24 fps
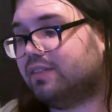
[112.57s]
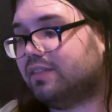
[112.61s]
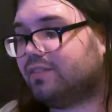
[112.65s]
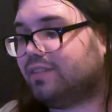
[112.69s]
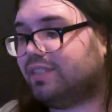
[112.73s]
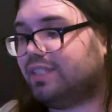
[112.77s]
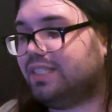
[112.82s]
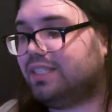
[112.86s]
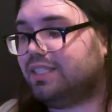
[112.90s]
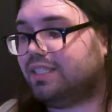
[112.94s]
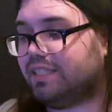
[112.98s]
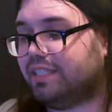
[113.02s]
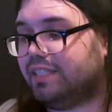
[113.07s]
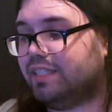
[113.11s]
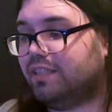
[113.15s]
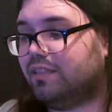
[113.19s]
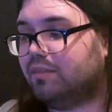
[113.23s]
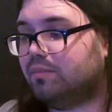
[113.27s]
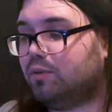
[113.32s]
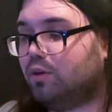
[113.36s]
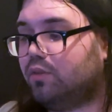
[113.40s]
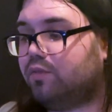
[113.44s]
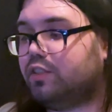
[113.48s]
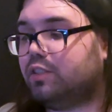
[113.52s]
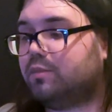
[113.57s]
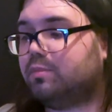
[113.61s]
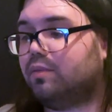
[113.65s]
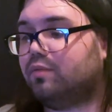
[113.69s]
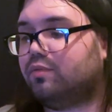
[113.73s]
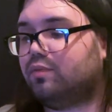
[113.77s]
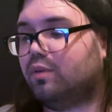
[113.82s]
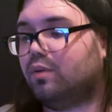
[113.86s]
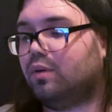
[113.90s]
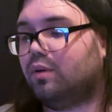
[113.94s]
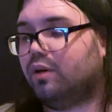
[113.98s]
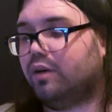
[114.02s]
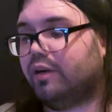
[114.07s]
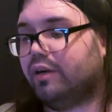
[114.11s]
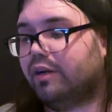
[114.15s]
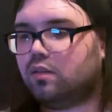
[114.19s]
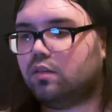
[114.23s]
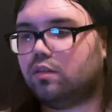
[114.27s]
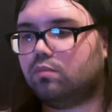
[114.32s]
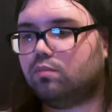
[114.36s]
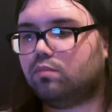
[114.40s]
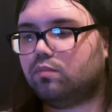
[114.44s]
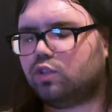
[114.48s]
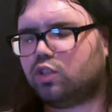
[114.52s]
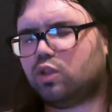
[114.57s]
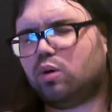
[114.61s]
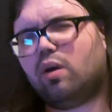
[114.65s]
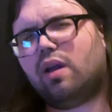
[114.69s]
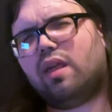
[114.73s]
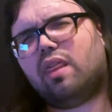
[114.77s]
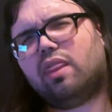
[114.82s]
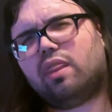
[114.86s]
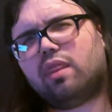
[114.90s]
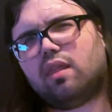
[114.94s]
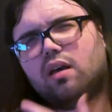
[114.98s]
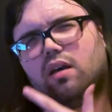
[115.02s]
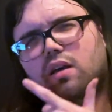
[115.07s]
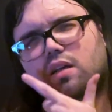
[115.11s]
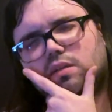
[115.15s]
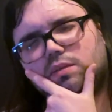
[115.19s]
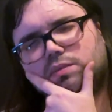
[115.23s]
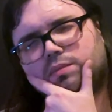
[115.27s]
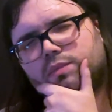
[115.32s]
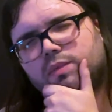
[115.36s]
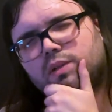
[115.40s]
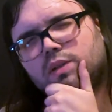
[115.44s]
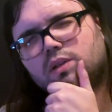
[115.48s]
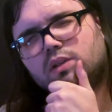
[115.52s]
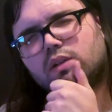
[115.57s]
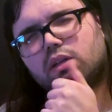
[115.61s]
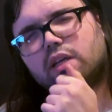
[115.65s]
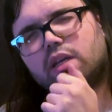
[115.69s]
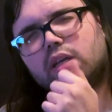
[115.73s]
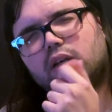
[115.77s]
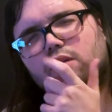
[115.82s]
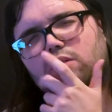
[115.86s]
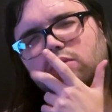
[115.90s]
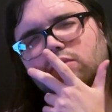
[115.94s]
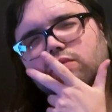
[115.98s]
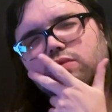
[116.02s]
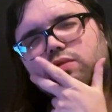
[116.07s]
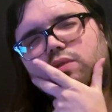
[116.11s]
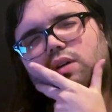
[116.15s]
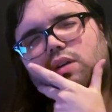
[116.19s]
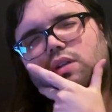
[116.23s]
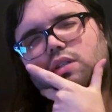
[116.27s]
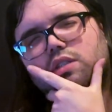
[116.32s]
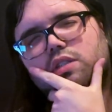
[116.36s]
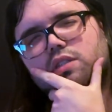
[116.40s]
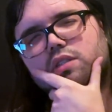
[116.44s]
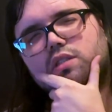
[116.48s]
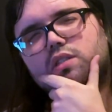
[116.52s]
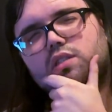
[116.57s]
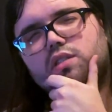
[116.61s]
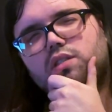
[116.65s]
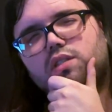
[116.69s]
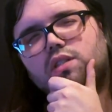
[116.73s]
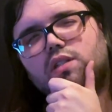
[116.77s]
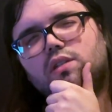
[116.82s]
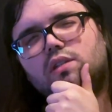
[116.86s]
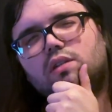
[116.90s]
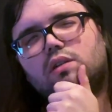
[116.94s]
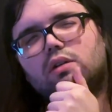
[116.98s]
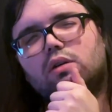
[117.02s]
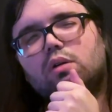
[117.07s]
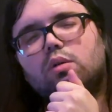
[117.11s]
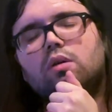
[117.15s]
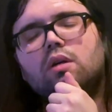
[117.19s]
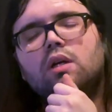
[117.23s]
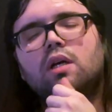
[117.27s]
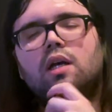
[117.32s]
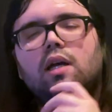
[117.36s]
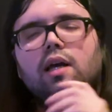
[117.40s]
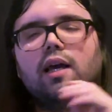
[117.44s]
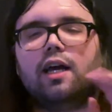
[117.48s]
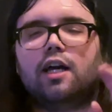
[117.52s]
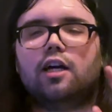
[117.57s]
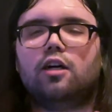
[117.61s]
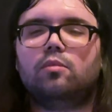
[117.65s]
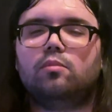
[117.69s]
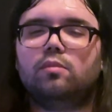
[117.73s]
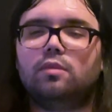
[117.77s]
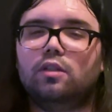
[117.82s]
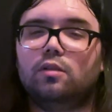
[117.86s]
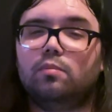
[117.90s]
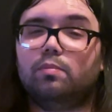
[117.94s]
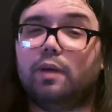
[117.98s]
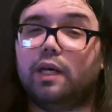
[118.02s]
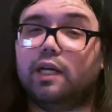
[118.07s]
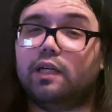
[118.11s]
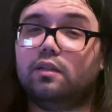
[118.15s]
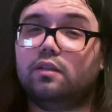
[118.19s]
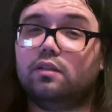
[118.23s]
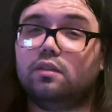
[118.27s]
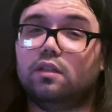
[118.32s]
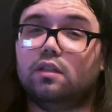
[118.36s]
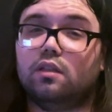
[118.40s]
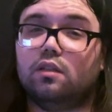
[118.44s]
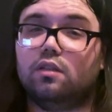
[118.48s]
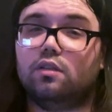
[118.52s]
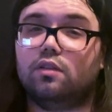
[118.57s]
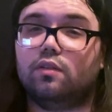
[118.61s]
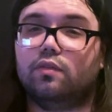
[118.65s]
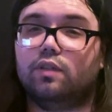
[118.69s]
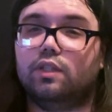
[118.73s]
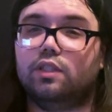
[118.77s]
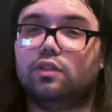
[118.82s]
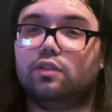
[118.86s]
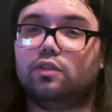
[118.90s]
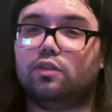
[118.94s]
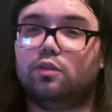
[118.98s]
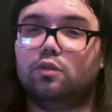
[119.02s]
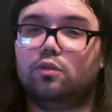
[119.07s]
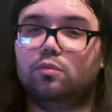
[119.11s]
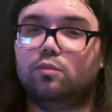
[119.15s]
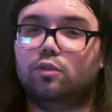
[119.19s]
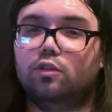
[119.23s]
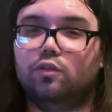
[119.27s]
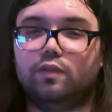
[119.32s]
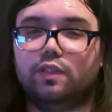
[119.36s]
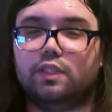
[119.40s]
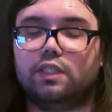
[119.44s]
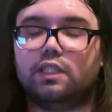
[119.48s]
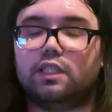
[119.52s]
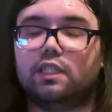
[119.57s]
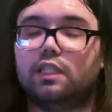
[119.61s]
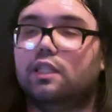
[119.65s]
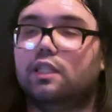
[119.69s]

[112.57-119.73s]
really seen the movies before. So I thought, how far does this go? How many parallels of these two movies can I